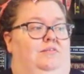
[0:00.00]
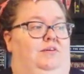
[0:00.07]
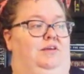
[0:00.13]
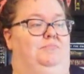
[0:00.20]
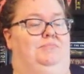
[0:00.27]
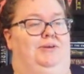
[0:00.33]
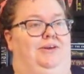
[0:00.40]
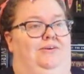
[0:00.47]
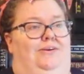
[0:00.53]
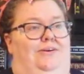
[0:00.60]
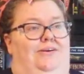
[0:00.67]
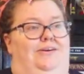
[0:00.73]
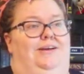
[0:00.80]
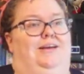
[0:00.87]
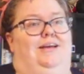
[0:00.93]

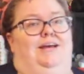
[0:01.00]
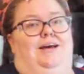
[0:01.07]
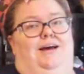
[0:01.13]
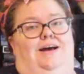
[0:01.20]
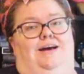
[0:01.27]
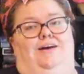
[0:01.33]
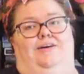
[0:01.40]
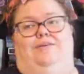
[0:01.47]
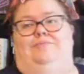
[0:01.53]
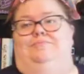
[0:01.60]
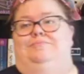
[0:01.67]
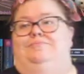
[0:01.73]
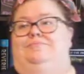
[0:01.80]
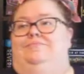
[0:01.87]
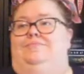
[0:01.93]
impure,
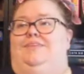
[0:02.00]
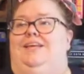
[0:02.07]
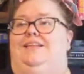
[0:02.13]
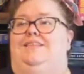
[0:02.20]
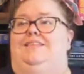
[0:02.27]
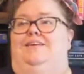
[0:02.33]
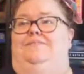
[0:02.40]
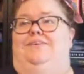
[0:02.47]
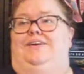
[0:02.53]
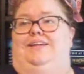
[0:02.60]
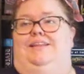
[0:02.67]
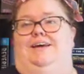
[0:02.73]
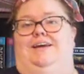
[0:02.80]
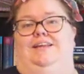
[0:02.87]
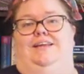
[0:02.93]
and stuff like
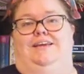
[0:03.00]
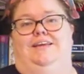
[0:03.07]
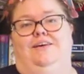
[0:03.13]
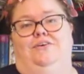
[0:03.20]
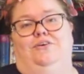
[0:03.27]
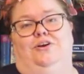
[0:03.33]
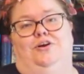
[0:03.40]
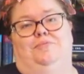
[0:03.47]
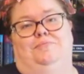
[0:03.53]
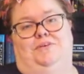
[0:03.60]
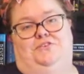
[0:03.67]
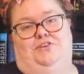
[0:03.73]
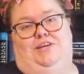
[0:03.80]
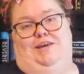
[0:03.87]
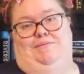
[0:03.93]
that, and they kill her, but
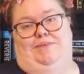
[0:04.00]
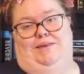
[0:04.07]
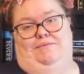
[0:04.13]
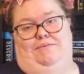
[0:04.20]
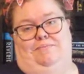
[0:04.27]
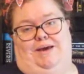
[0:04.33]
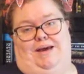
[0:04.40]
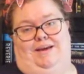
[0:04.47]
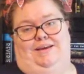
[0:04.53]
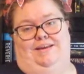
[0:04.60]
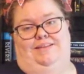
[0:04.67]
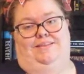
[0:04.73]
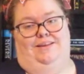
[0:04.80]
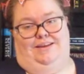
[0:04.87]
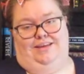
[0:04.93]
she keeps coming back.
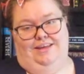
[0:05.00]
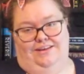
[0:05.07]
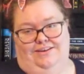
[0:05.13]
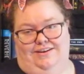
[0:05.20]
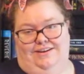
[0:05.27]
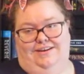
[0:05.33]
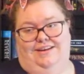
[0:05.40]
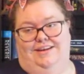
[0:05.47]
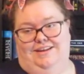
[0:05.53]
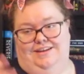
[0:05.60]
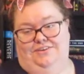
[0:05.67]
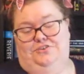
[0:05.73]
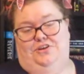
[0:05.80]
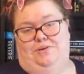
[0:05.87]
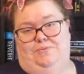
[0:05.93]
So they kill her, and then
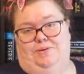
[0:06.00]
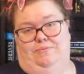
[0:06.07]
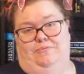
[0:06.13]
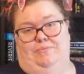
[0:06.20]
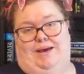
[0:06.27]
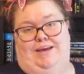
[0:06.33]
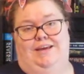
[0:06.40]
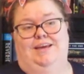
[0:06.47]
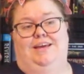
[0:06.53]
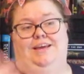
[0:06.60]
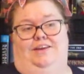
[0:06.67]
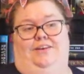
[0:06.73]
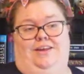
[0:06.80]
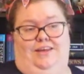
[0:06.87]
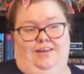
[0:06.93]
she keeps coming back.
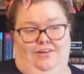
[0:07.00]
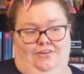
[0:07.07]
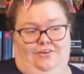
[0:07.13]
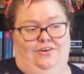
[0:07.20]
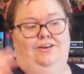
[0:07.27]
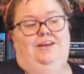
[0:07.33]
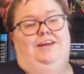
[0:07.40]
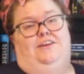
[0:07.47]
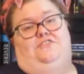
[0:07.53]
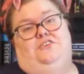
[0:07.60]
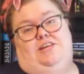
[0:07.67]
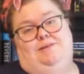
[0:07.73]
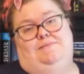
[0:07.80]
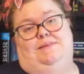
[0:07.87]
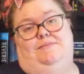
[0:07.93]
And they kill her, and she
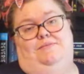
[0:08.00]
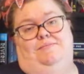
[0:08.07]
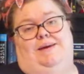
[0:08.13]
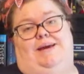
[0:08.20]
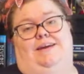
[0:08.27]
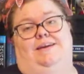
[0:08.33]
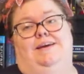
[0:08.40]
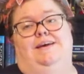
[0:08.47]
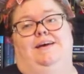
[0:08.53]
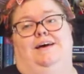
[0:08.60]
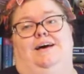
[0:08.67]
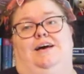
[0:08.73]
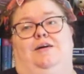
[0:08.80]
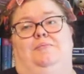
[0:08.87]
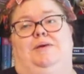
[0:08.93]
keeps coming back.
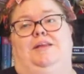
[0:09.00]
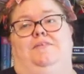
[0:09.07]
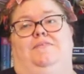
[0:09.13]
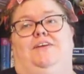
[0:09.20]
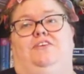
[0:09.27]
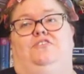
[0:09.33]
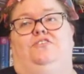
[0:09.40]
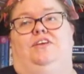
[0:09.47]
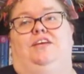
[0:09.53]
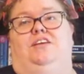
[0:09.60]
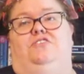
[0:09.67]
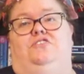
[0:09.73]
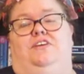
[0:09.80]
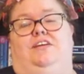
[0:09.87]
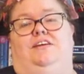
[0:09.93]
And eventually,
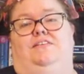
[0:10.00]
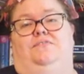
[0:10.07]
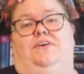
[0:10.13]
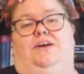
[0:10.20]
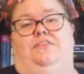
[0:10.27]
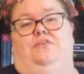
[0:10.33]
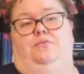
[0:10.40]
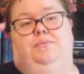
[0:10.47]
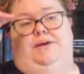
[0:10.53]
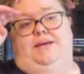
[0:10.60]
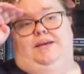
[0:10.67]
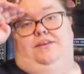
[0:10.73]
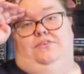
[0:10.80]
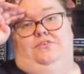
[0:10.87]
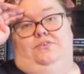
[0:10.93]
she finds her
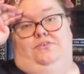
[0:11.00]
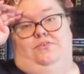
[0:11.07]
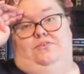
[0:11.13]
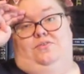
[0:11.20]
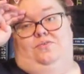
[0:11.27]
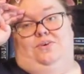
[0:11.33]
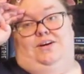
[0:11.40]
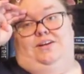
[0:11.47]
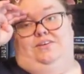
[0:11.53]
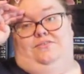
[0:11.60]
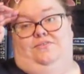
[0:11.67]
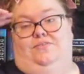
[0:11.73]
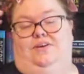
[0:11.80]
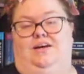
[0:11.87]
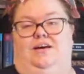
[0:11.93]
way into this squad
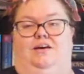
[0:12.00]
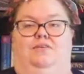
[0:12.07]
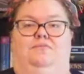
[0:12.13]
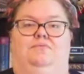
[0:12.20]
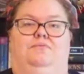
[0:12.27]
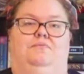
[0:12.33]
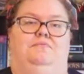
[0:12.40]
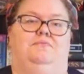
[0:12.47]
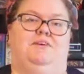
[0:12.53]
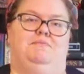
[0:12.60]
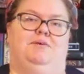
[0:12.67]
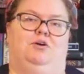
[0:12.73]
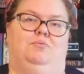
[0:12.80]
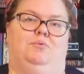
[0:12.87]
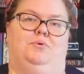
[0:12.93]
of
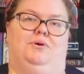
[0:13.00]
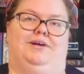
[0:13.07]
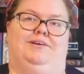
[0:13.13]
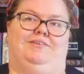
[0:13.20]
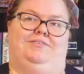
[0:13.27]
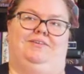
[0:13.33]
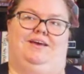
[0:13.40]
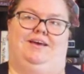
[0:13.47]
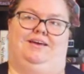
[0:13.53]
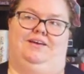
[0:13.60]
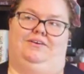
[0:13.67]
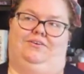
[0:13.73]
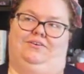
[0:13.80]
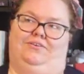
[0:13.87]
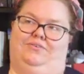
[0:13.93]
female warriors that
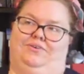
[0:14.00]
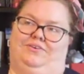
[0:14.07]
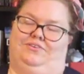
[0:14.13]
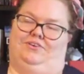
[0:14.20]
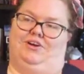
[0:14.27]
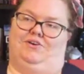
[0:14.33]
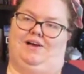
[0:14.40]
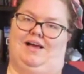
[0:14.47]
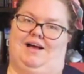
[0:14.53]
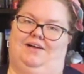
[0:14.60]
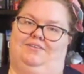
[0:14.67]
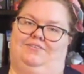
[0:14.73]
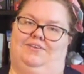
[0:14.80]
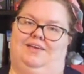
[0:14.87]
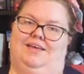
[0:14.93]
are going to go
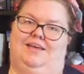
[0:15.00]
out